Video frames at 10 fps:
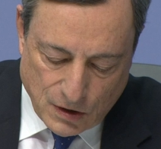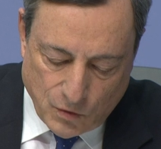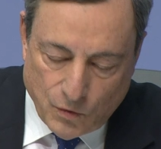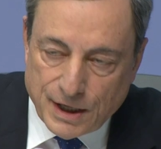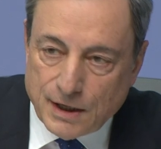
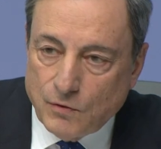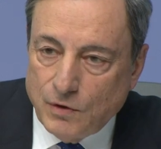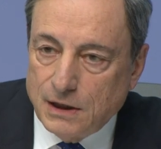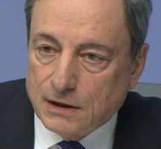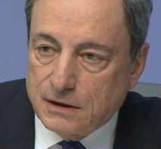We
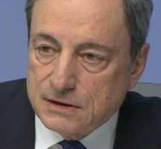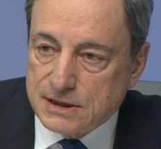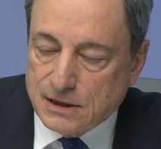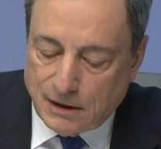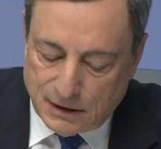will
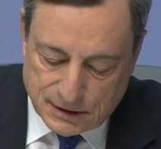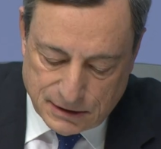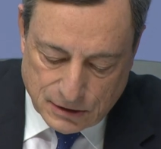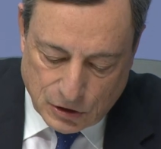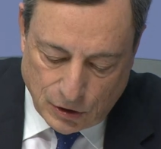
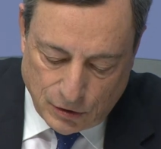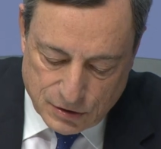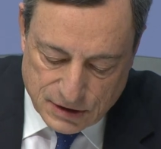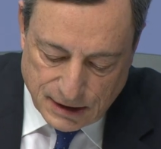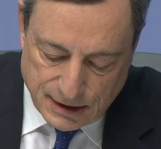consult
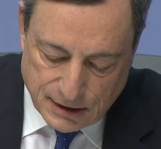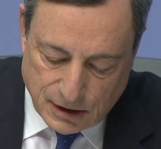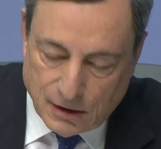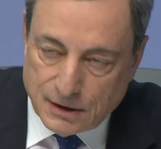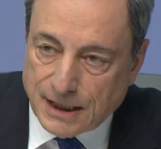closely
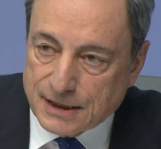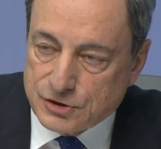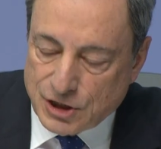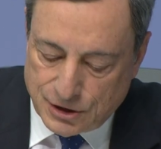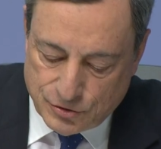on
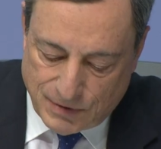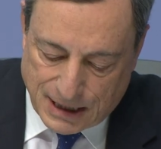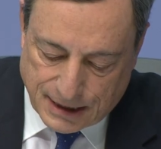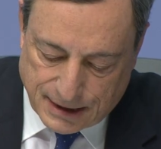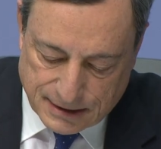exchange
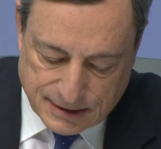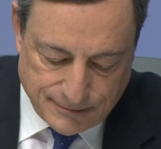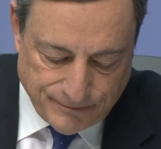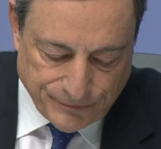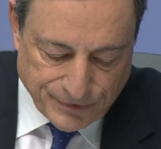markets.